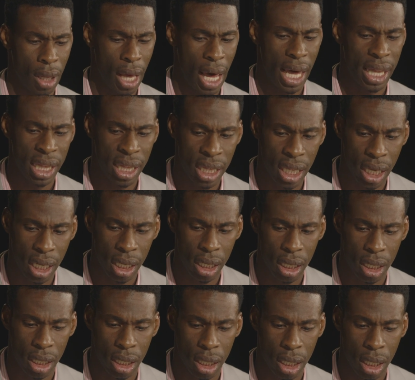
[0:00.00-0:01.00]
I
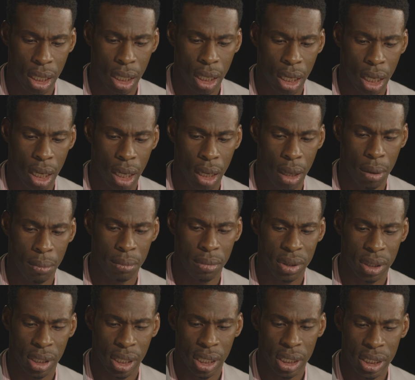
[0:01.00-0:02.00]
think um,
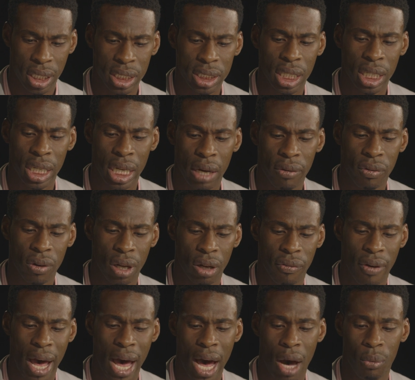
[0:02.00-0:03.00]
there's a level
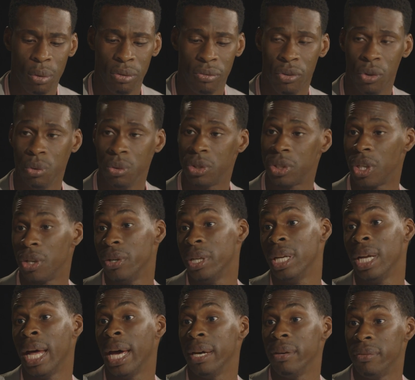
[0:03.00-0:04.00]
of how we view
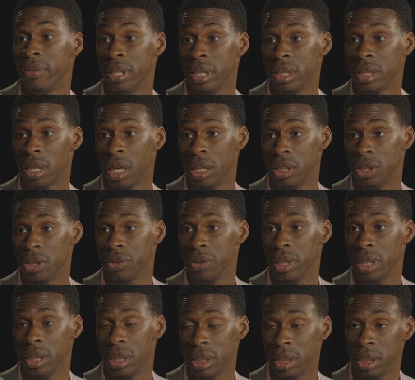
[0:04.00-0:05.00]
certain life in this country,
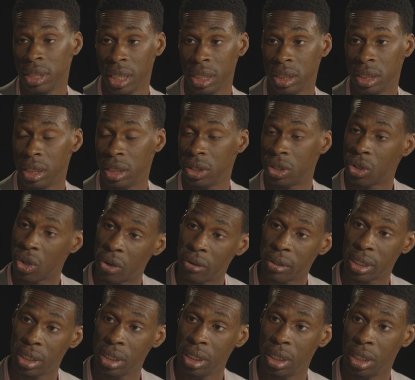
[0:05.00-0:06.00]
in this nation
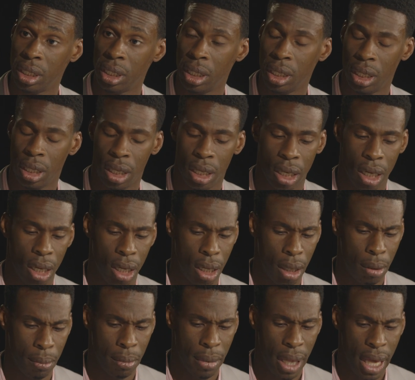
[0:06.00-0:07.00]
historically.
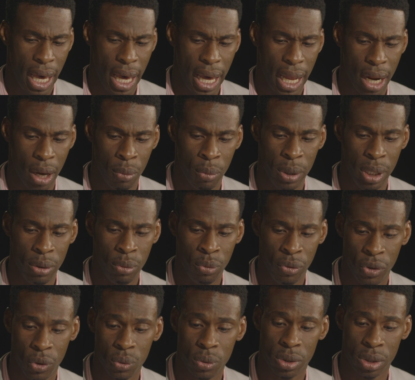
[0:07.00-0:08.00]
Um, and uh, we
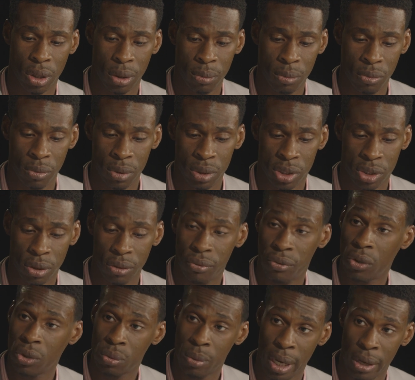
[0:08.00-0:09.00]
view certain, certain
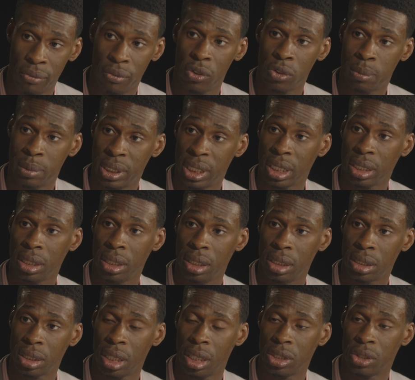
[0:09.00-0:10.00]
folks, white folks particularly in
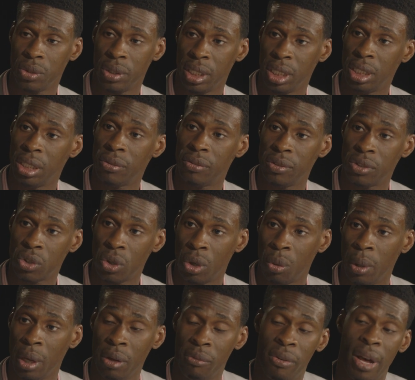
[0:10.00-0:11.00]
this country, in a different sort
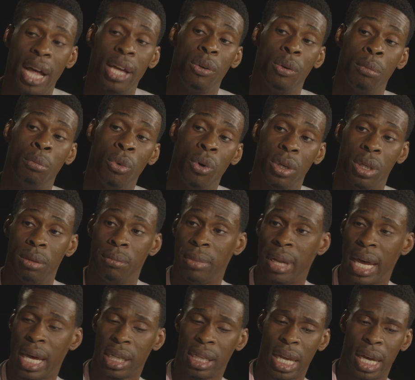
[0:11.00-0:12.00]
of way, value it more than
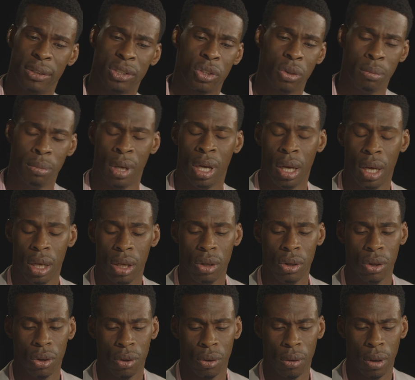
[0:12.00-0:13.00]
black lives. So, you
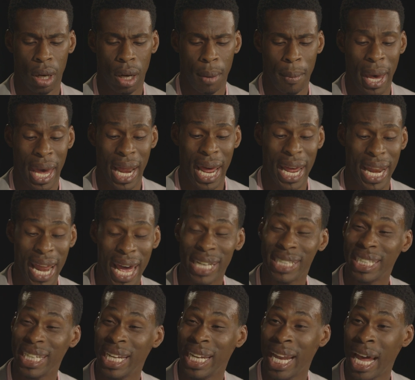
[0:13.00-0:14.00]
know, um, and, and,
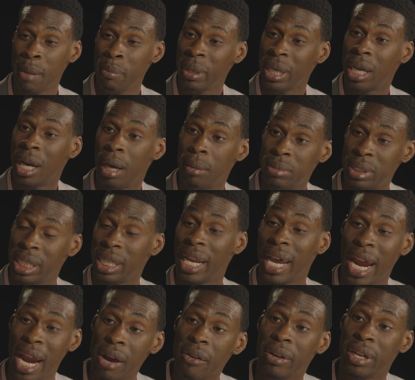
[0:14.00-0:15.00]
that's, and that becomes
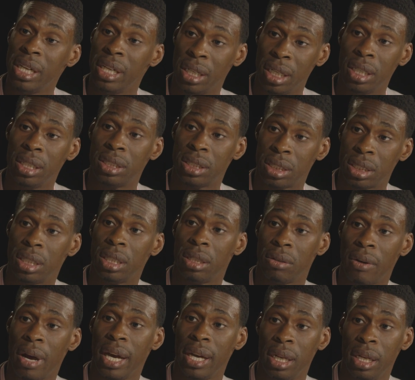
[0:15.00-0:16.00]
inherent in us,
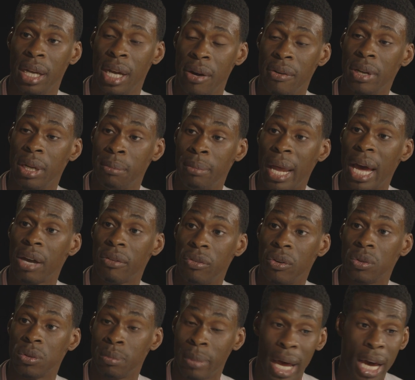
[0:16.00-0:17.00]
right? Inherent in black
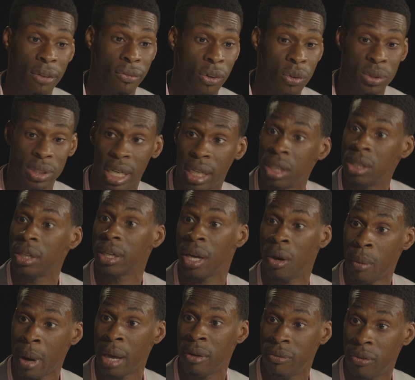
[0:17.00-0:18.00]
folks. Black folks tend to look
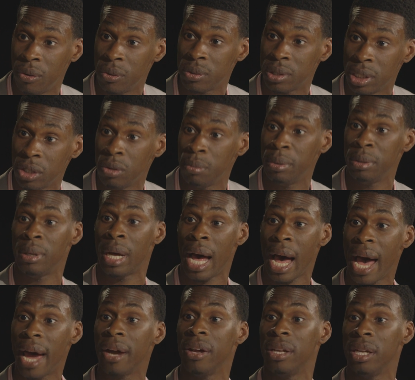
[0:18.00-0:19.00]
at white folks a little bit
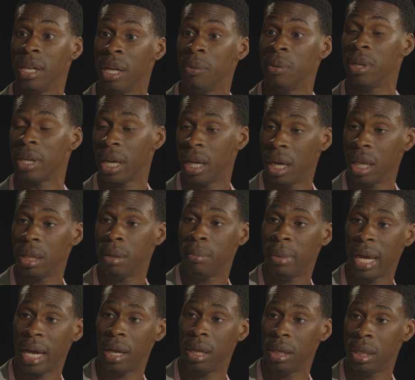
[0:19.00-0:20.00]
higher than they would look at other
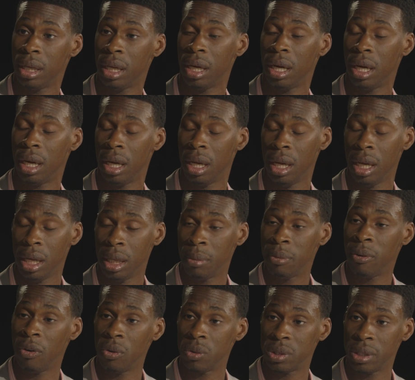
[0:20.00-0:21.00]
black uh,
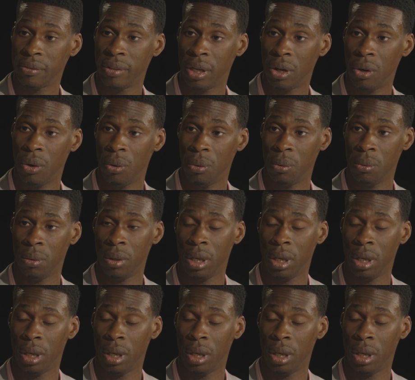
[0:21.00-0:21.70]
folks of their own.